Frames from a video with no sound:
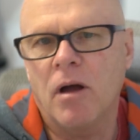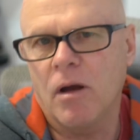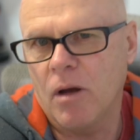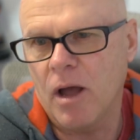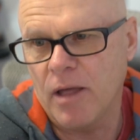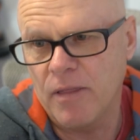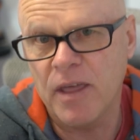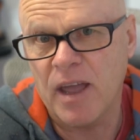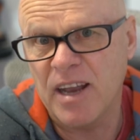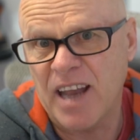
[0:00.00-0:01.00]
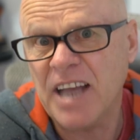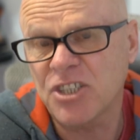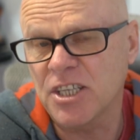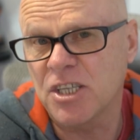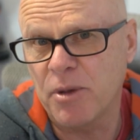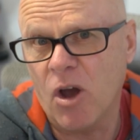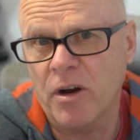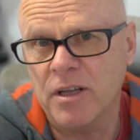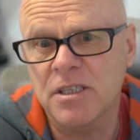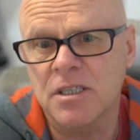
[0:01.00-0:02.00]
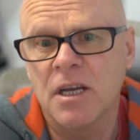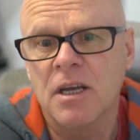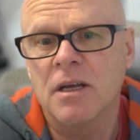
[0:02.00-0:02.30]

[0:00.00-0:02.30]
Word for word: Uh, and, the, and actually, to be honest,